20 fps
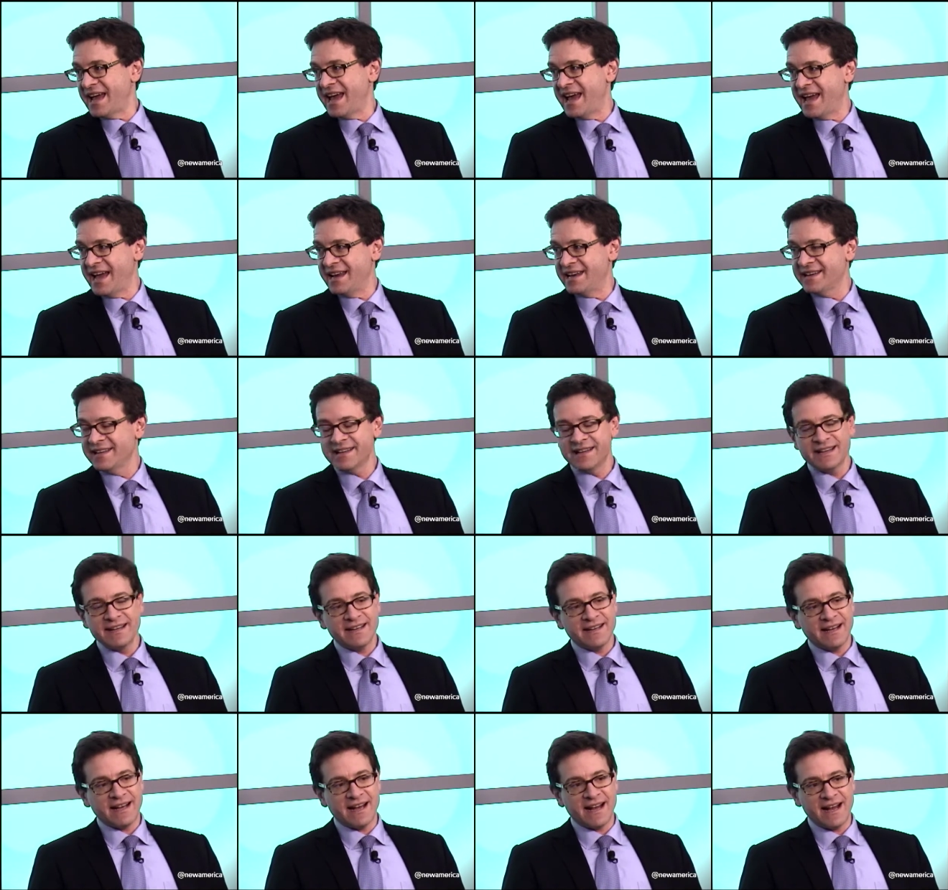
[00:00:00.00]
end
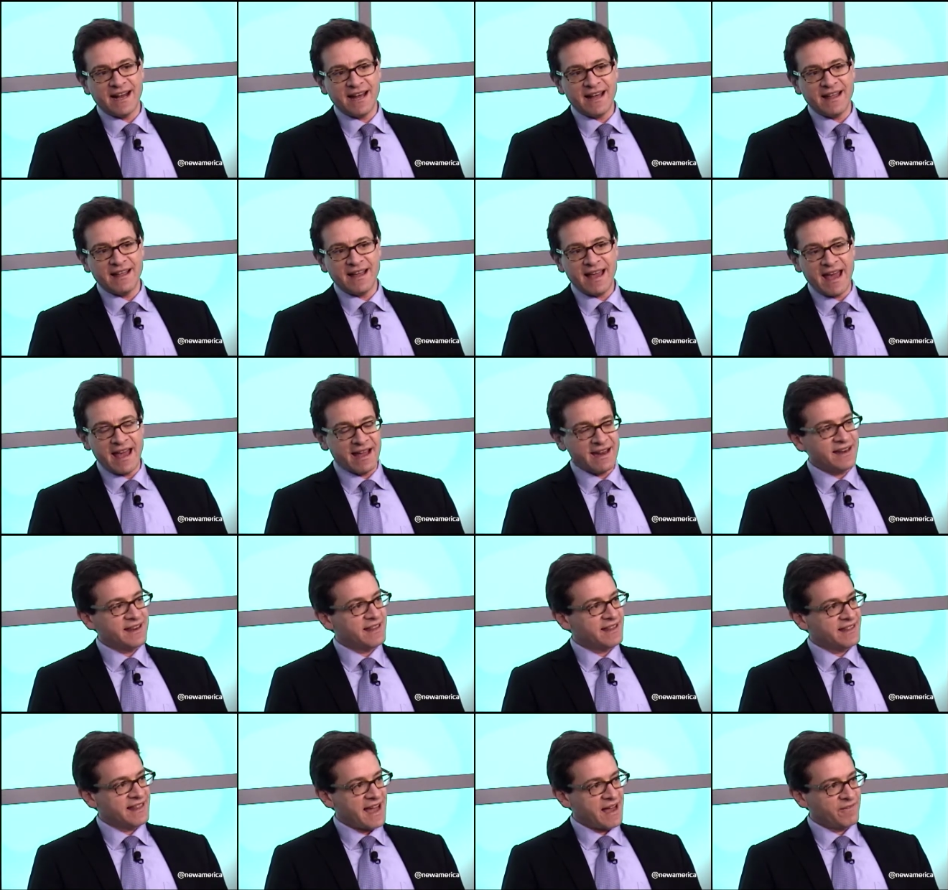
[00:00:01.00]

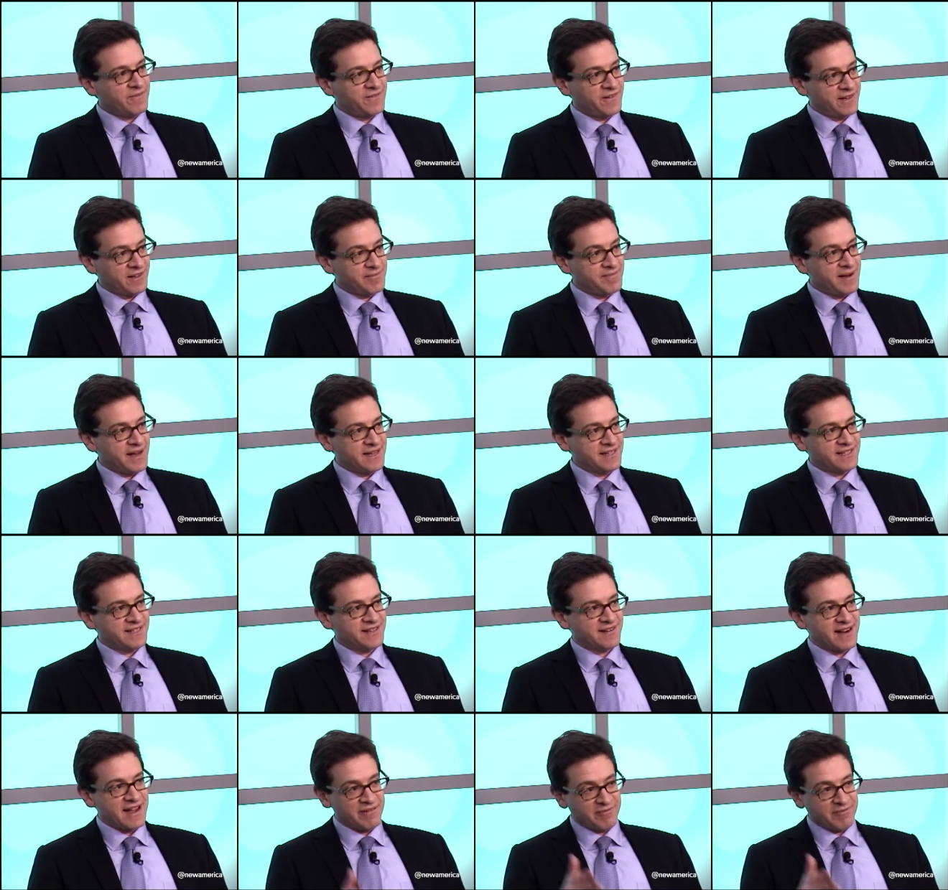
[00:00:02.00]
that filibuster.